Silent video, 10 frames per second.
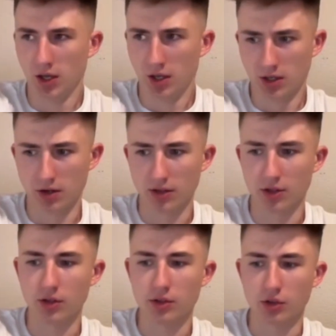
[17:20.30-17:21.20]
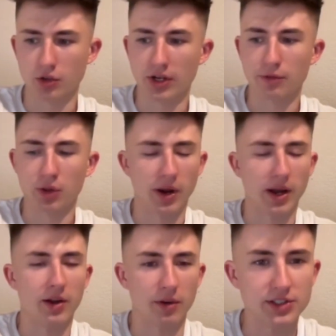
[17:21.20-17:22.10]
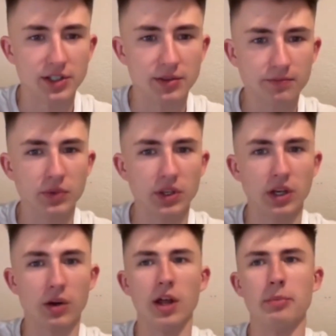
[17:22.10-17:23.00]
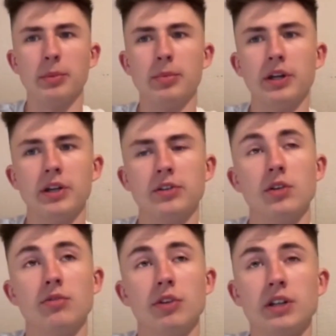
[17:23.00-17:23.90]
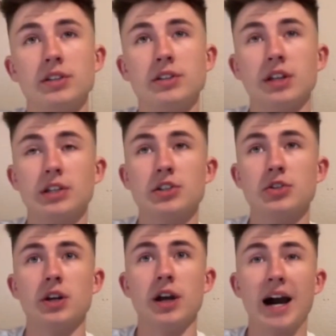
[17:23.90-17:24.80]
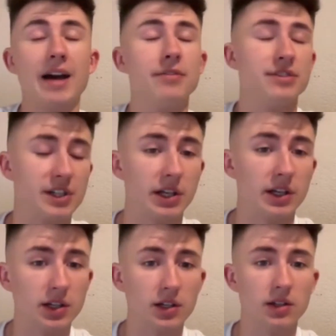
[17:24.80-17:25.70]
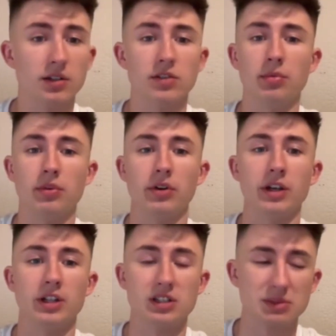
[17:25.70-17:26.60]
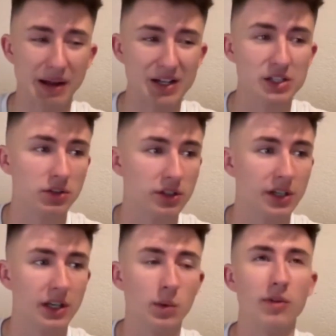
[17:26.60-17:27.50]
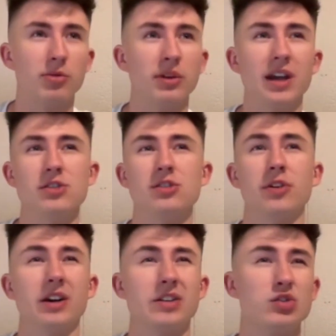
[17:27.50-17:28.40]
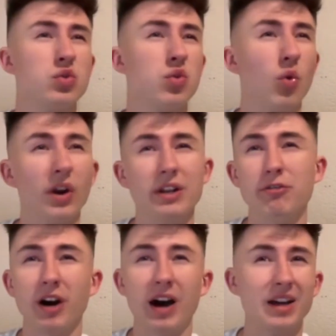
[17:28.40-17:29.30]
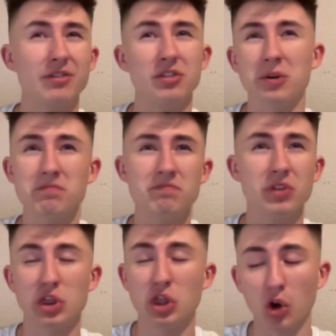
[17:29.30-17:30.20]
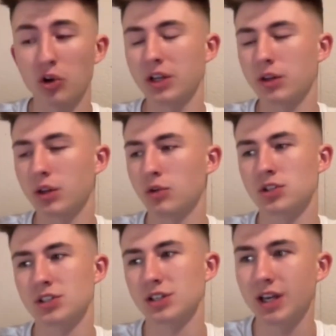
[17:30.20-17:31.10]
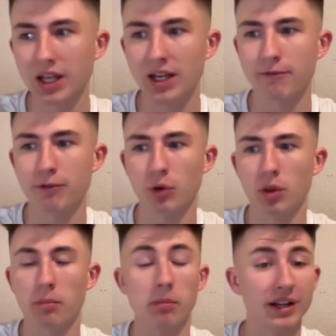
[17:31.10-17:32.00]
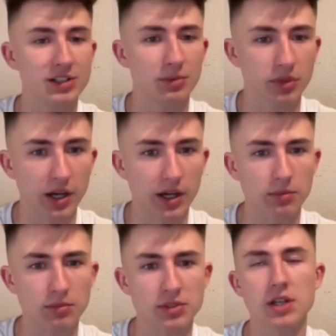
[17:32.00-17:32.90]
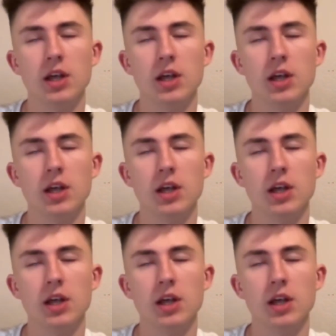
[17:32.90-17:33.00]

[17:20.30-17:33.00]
in it for the right reason. A lot of people get into the fitness industry. I've seen typically, especially anywhere from the ages of like 25 to 30, they'll just get in it for the money sometimes.